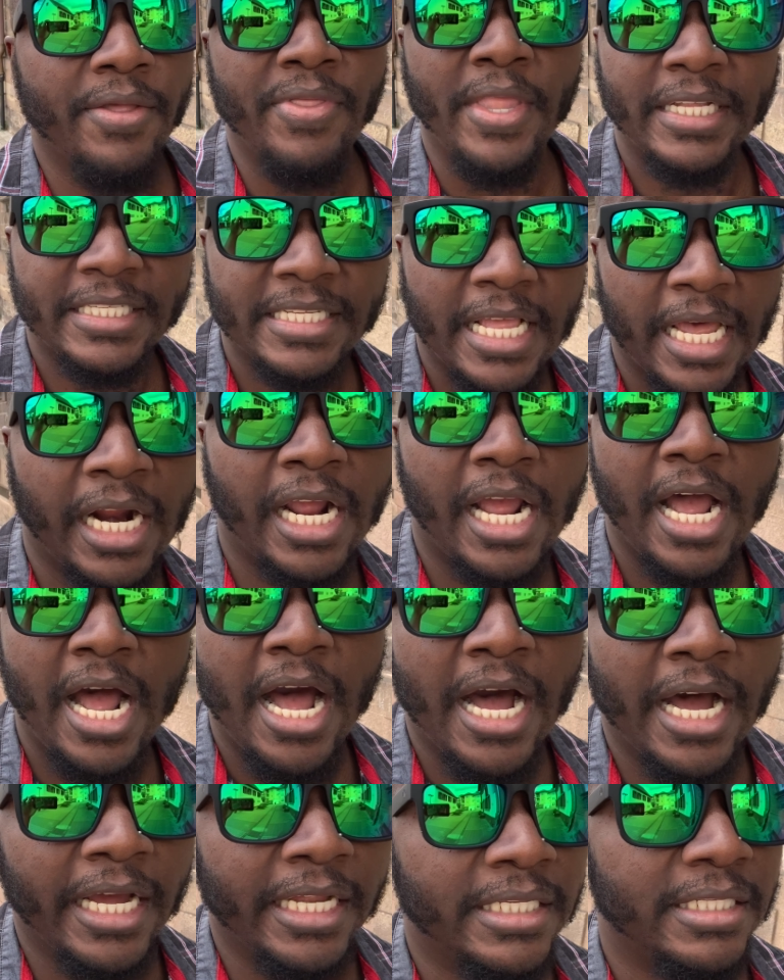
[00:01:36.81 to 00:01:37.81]
And that's not a
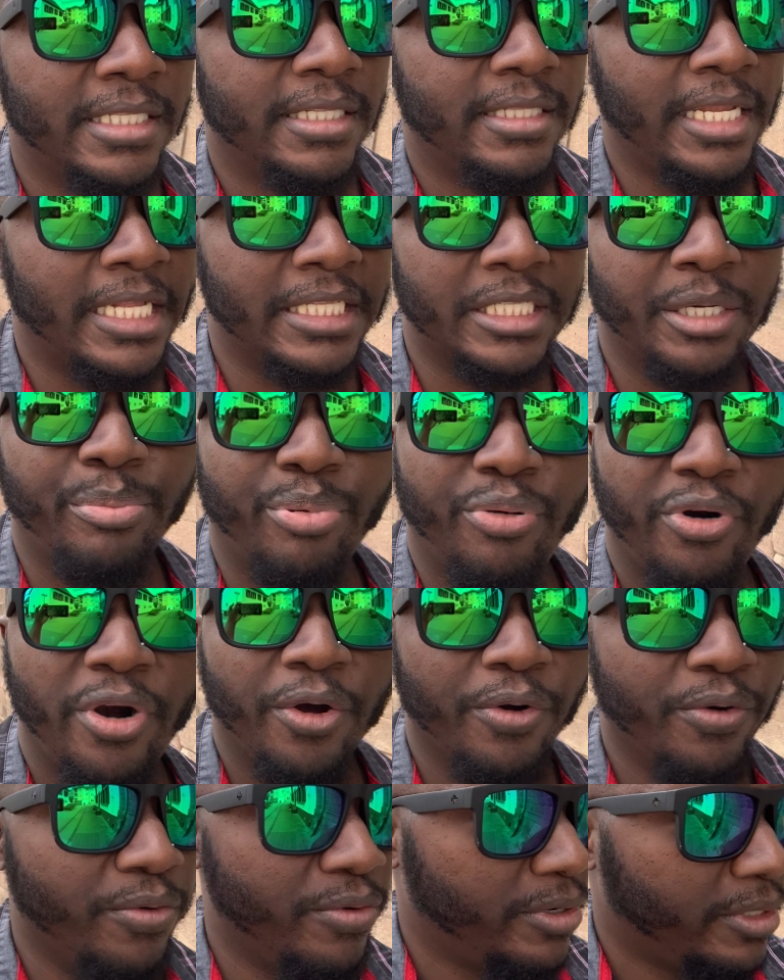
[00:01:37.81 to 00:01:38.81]
con, that's a
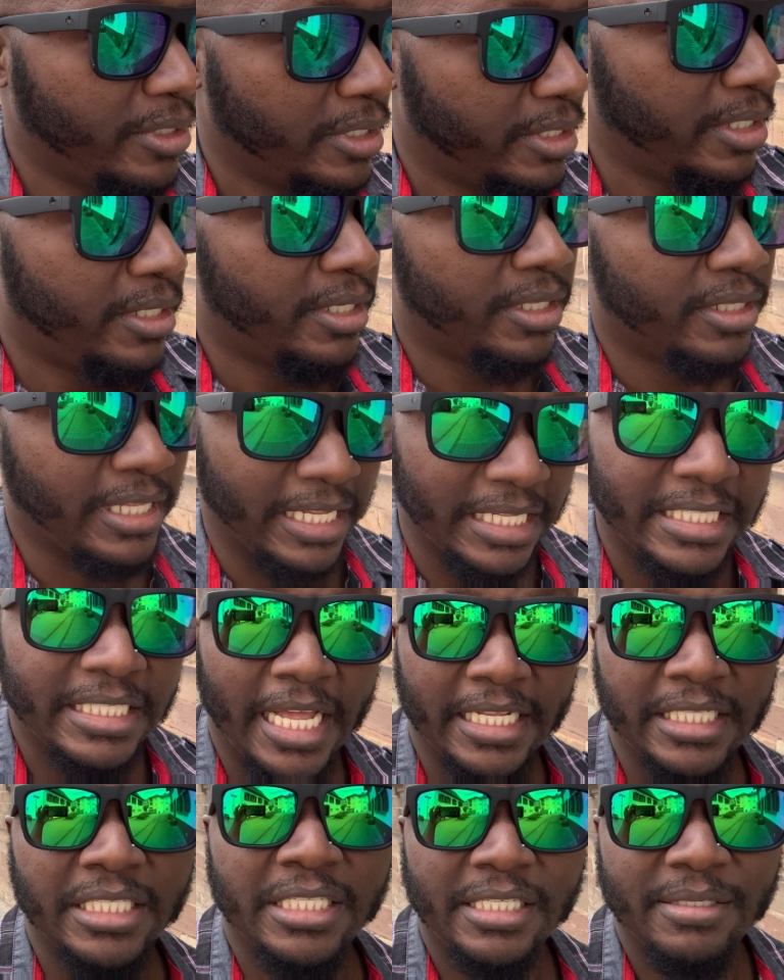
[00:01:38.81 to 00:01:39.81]
pro.
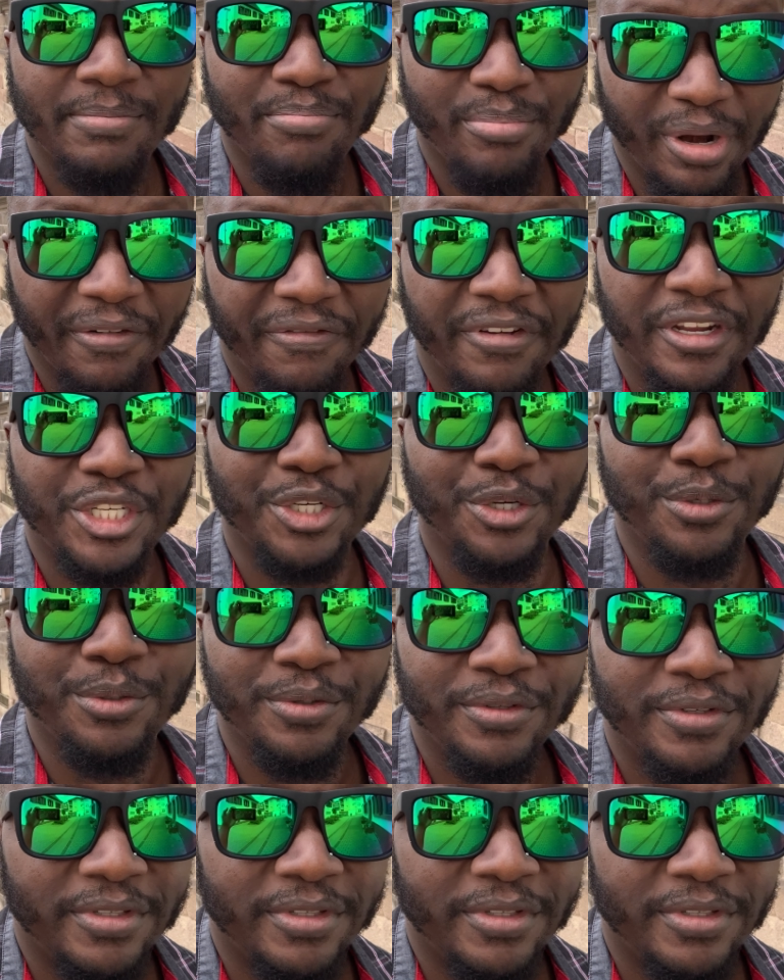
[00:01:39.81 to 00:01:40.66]
That's beneficial.